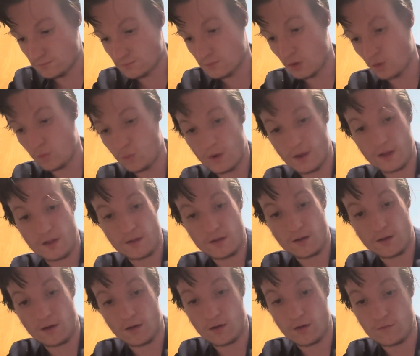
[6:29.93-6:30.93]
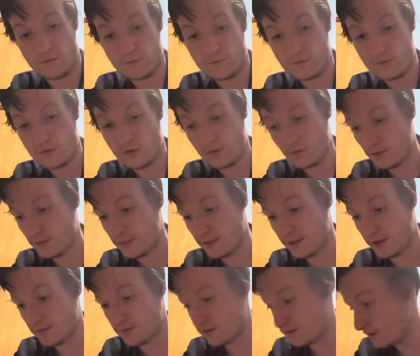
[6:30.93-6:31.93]
way of doing
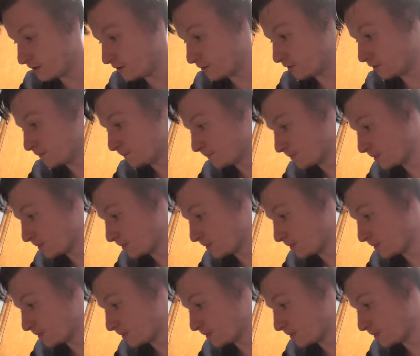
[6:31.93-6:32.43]
things here.